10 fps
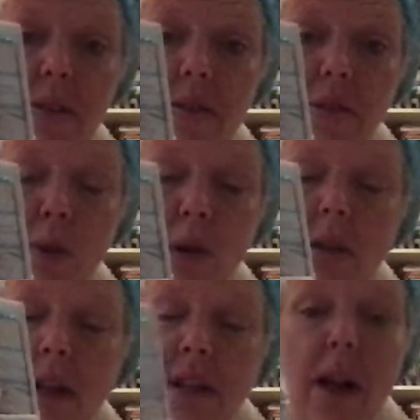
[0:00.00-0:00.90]
floral,
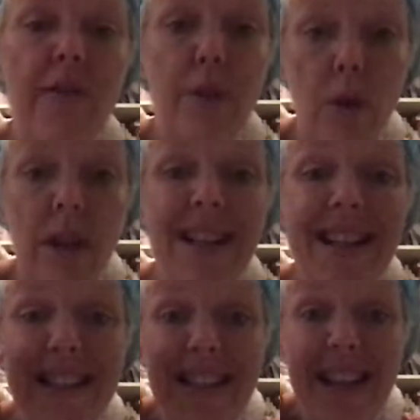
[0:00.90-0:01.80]
and uh, not floral,
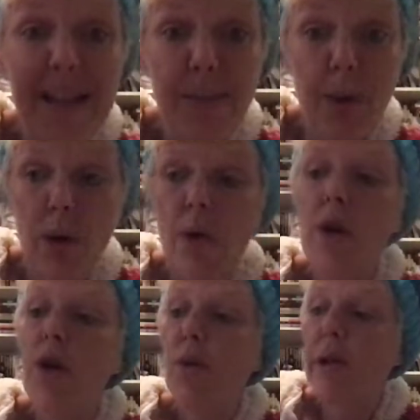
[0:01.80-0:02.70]
lace bow
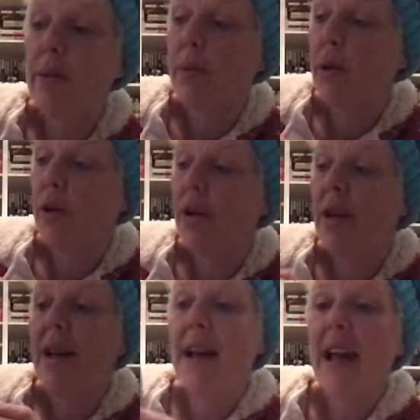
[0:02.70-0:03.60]
with a pearl.
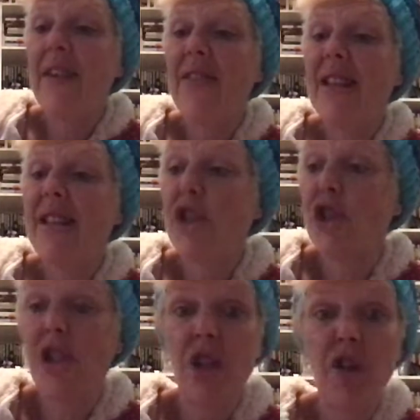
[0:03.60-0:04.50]
And this is
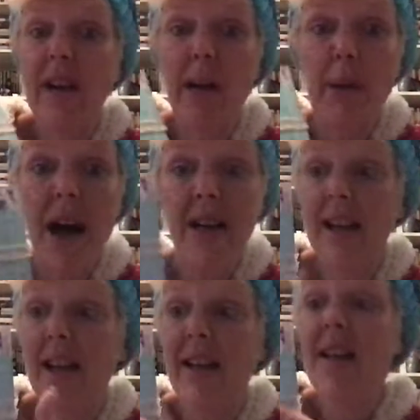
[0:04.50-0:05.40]
just to create a pocket